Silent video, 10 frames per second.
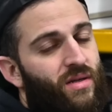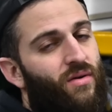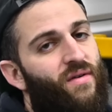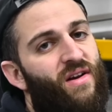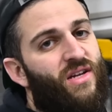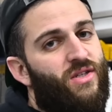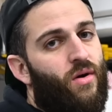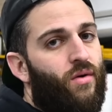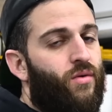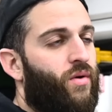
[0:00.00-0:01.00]
They're already
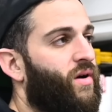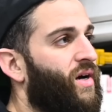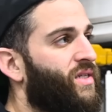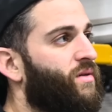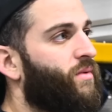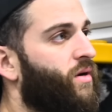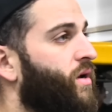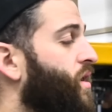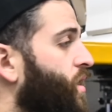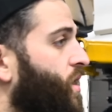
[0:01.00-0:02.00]
sold to a customer.
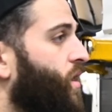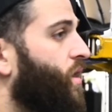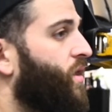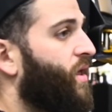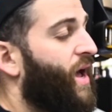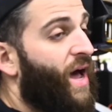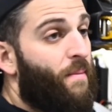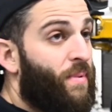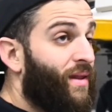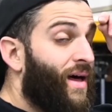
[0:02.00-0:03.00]
I
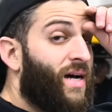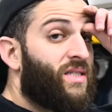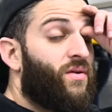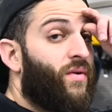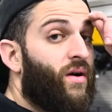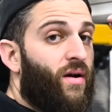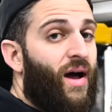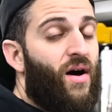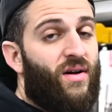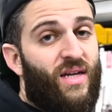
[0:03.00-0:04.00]
have bead locks in the rear.
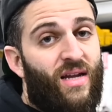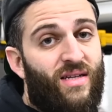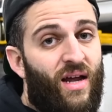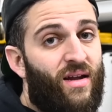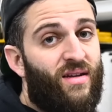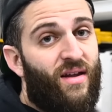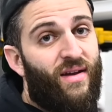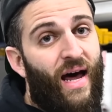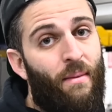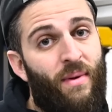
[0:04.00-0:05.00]
I also had a set of
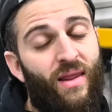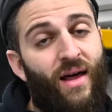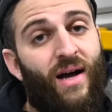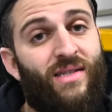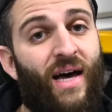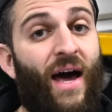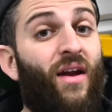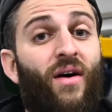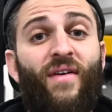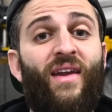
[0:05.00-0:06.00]
non-bead locks. I don't
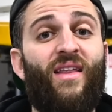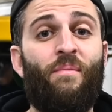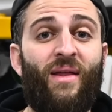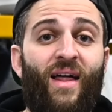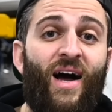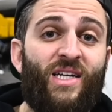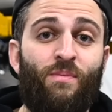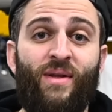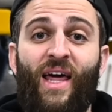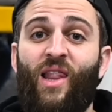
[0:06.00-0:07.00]
know if I need the bead locks,
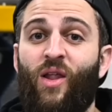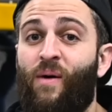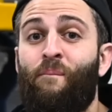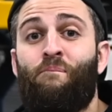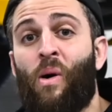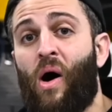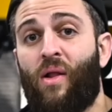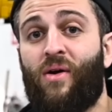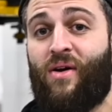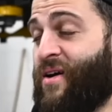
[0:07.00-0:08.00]
but they look
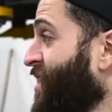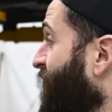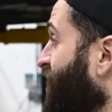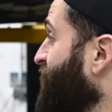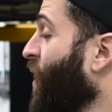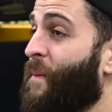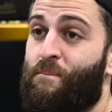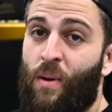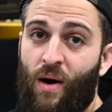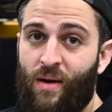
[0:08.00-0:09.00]
baller, so I
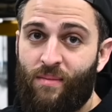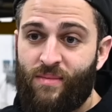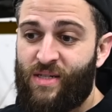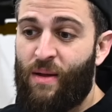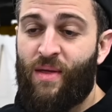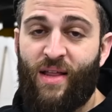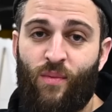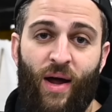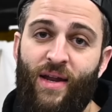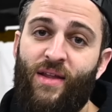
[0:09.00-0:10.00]
bought them. Same thing like
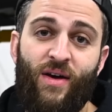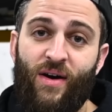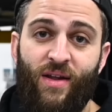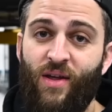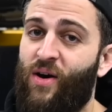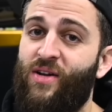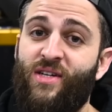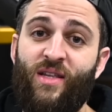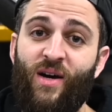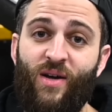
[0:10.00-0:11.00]
why I did the hood. The hood
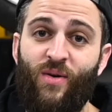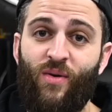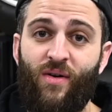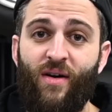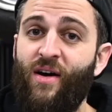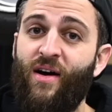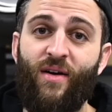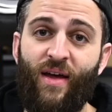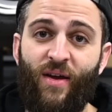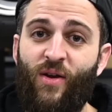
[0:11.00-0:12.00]
just looked cool,
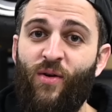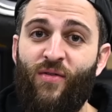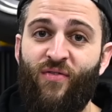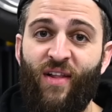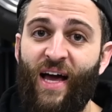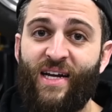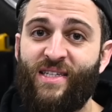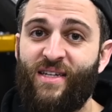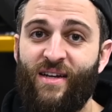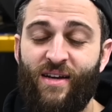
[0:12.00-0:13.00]
like a huge
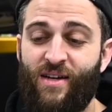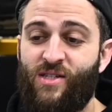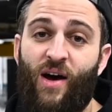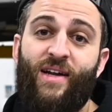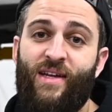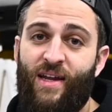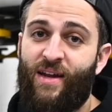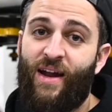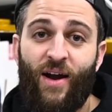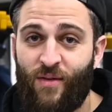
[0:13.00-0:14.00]
flex, so I did
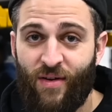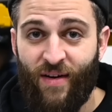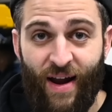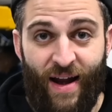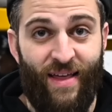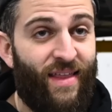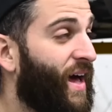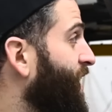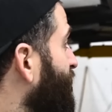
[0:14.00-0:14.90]
it. I don't regret any of that.